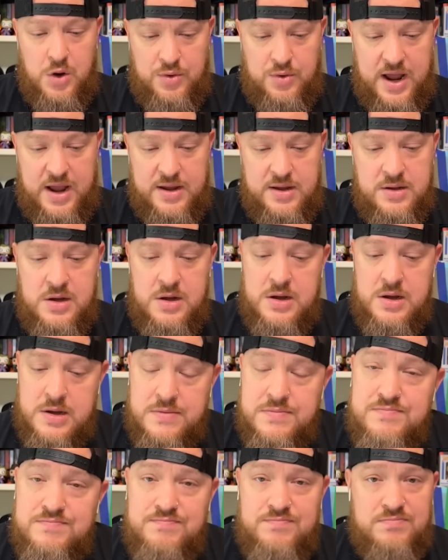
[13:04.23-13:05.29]
Okay.
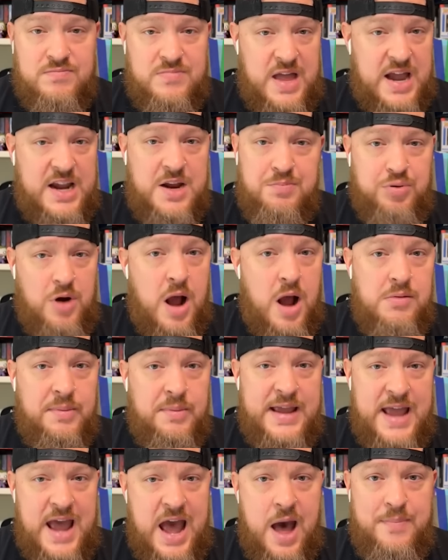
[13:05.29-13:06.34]
That could
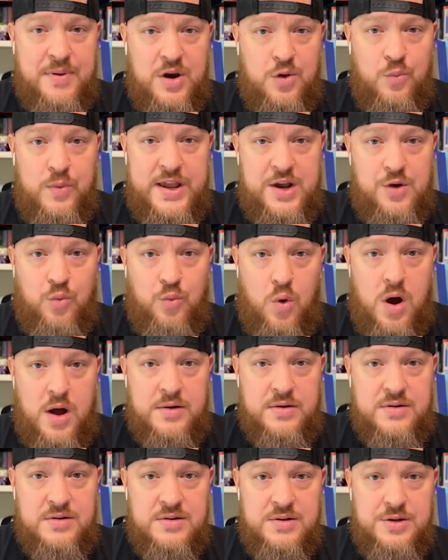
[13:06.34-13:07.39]
probably happen in week
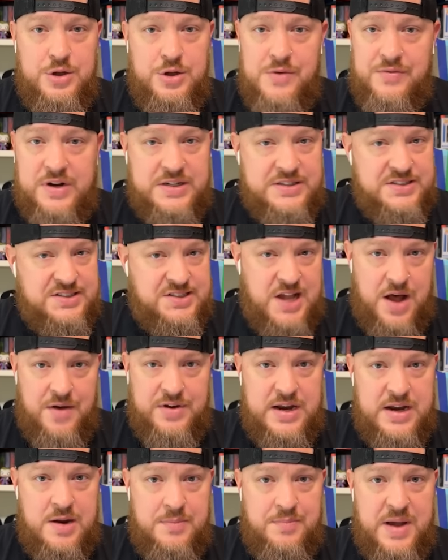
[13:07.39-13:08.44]
one. You have a
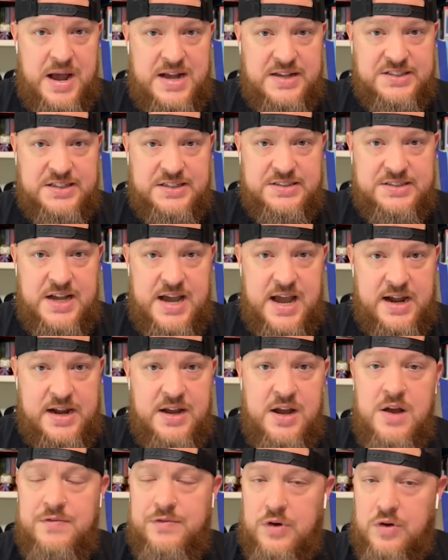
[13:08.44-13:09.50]
consolidated passing
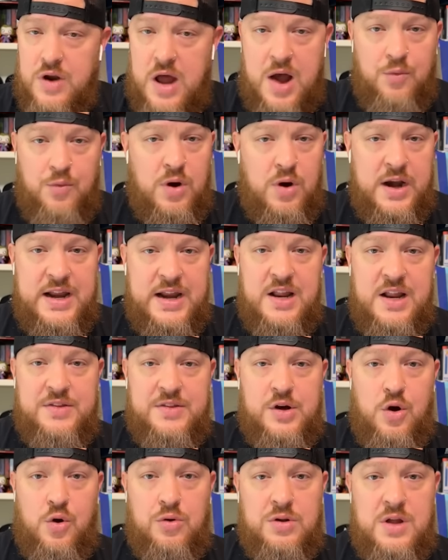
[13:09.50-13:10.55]
attack. They're not running in at
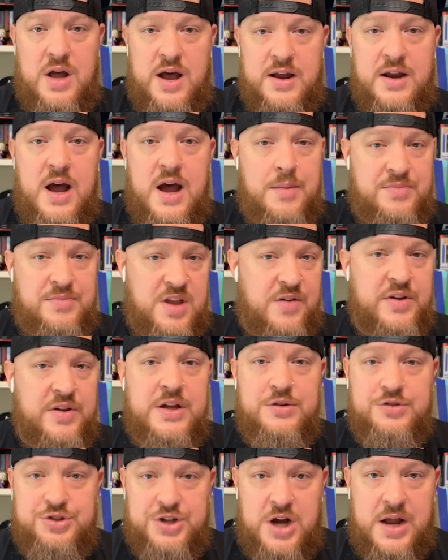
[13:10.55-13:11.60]
the goal line. I'm telling
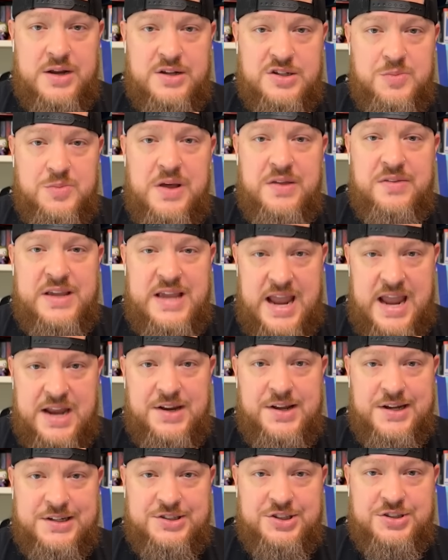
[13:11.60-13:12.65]
you, Jonnu Smith
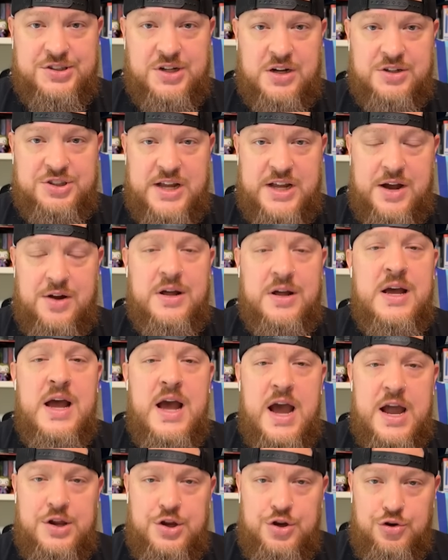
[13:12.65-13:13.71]
can catch a touchdown,
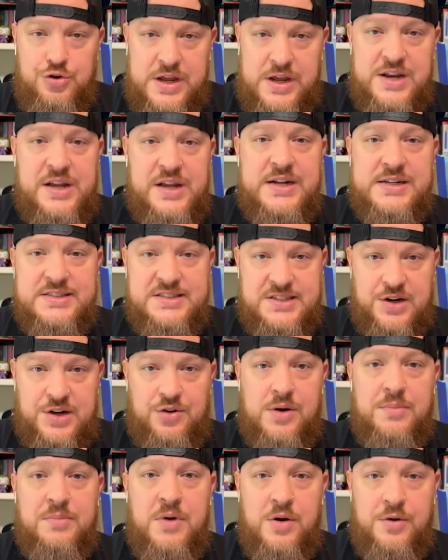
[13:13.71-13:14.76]
and you need to
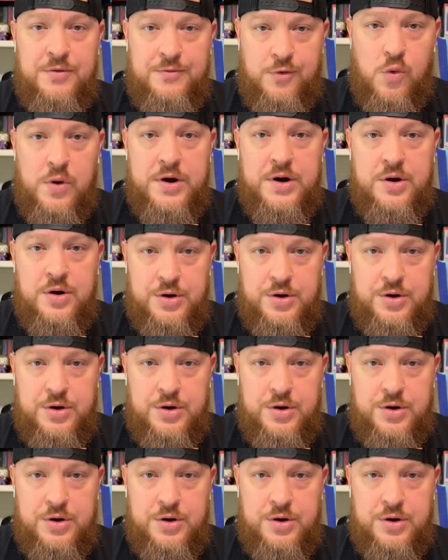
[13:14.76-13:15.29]
consider him for